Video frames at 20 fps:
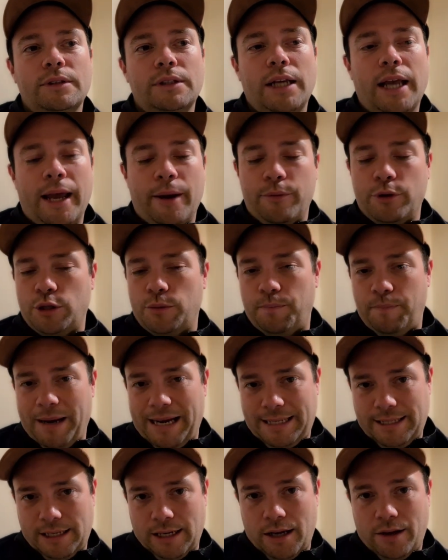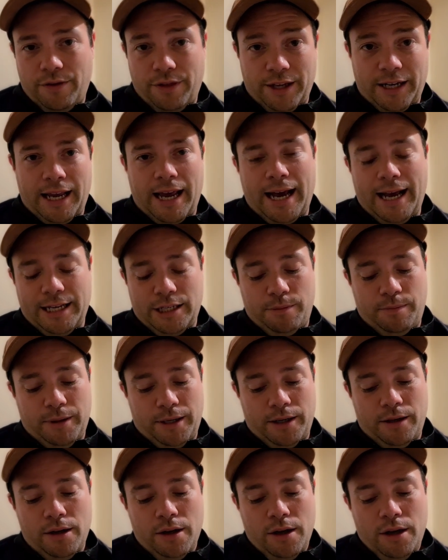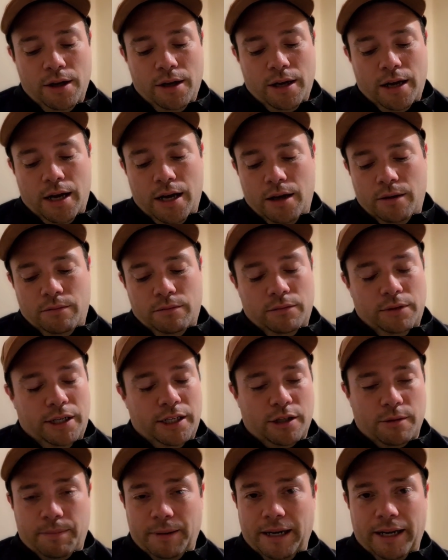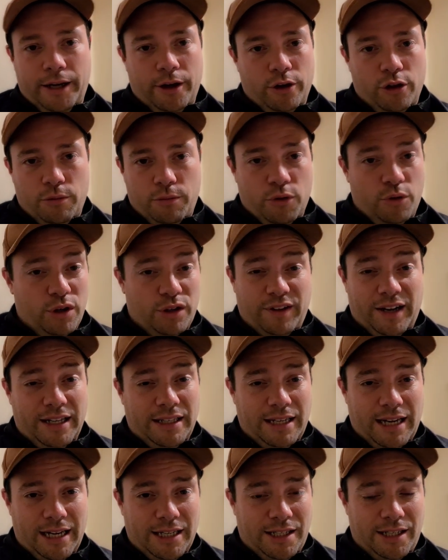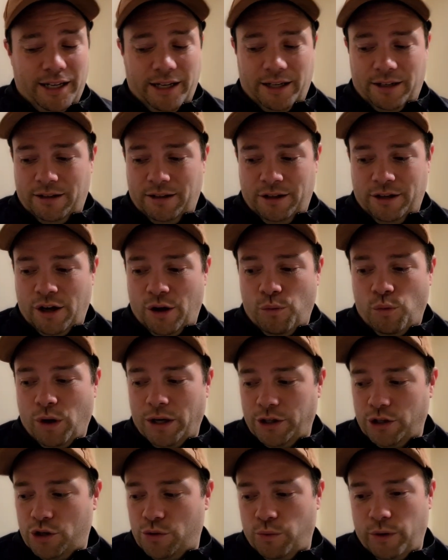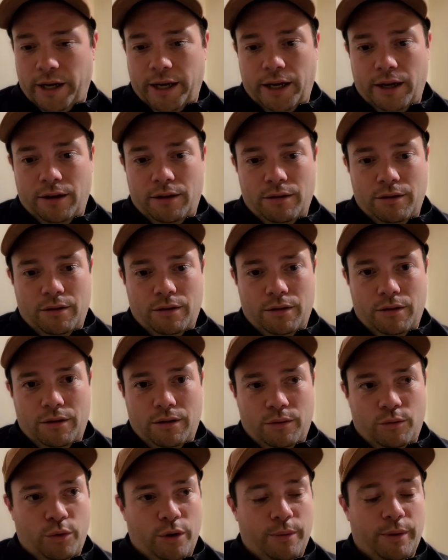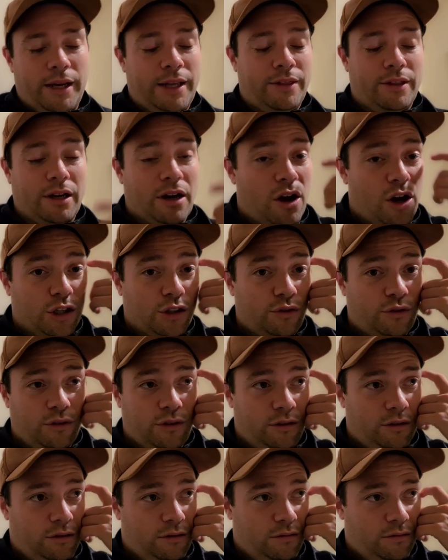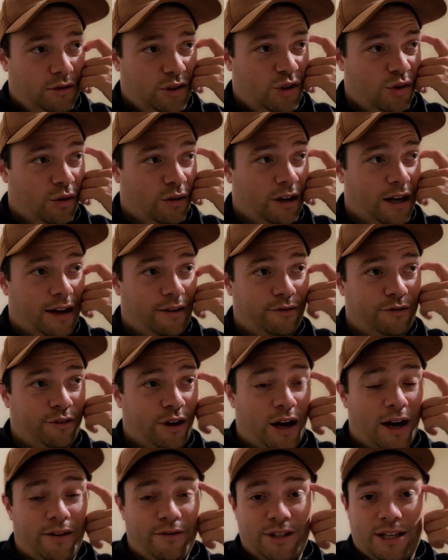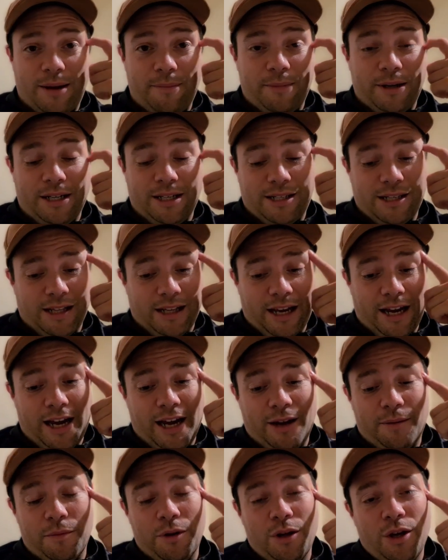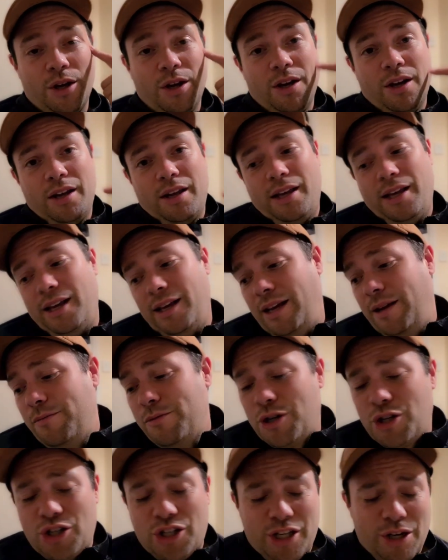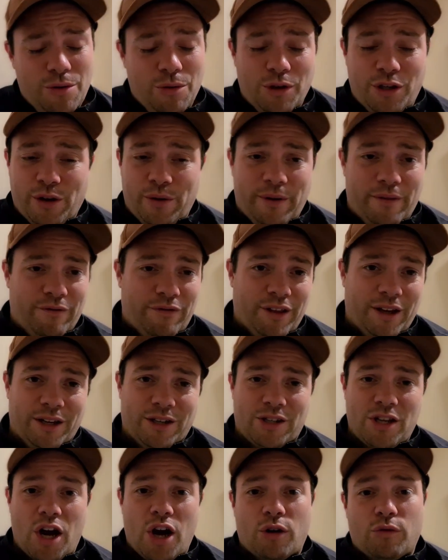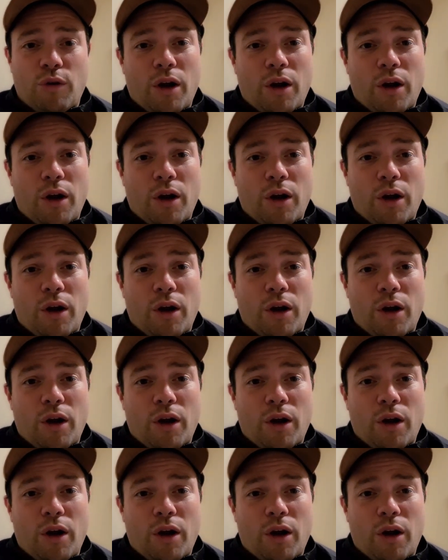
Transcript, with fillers: it was better than it has been. His ability on the ball is fantastic. You know, once we were in the last sort of like 5-10 minutes of the game, he was still doing things that are